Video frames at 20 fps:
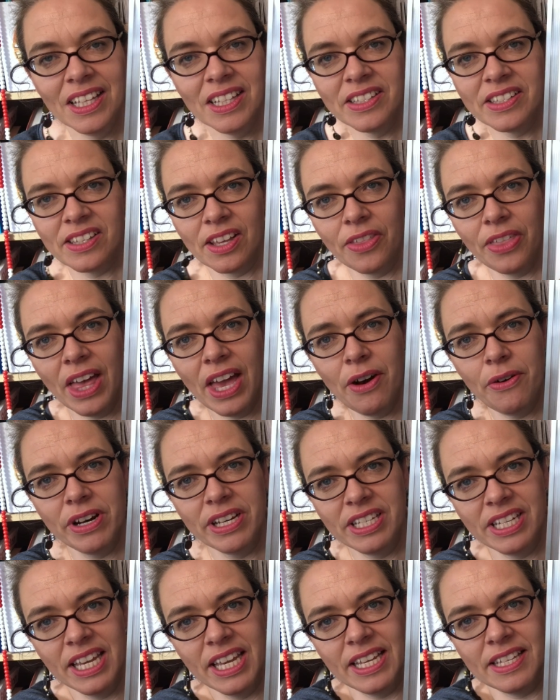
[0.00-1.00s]
So there
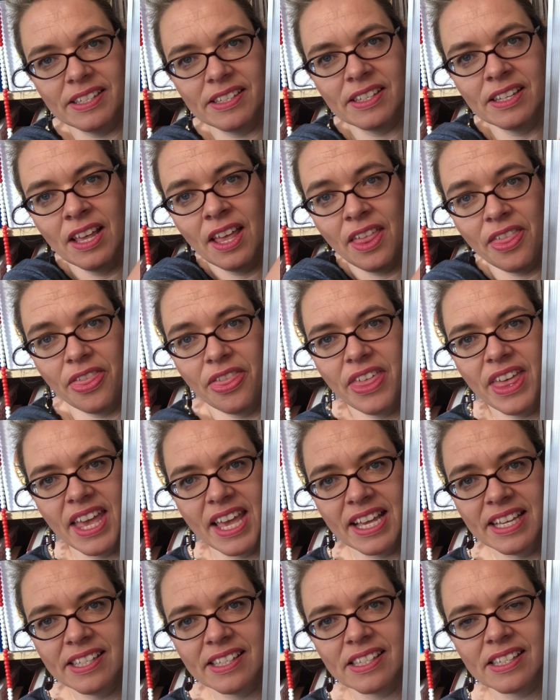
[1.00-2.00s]
it is.
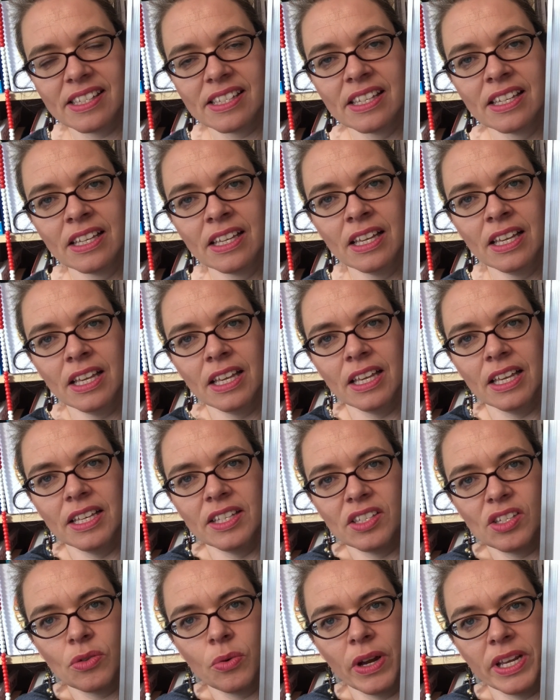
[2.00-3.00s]
This
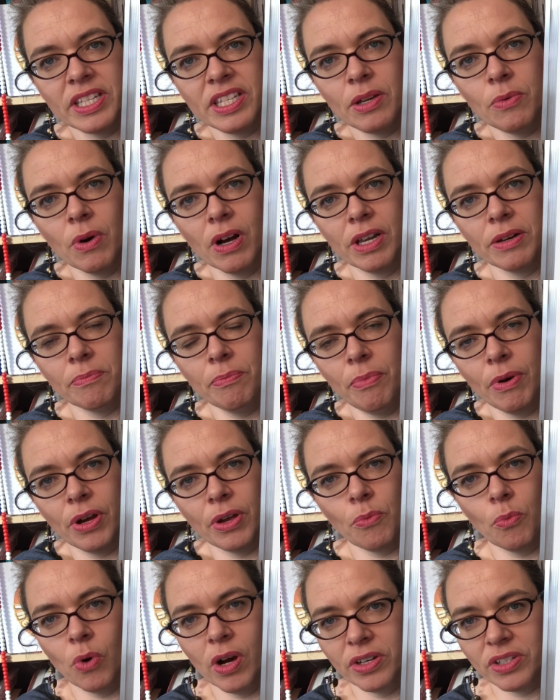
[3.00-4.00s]
is
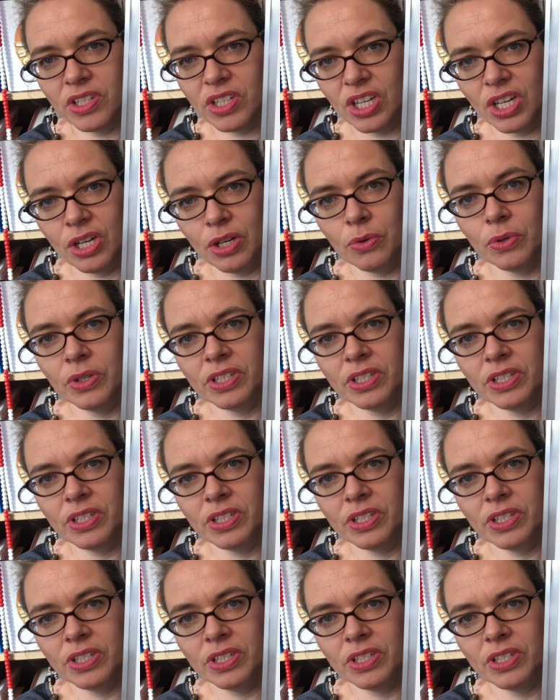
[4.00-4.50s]
21.12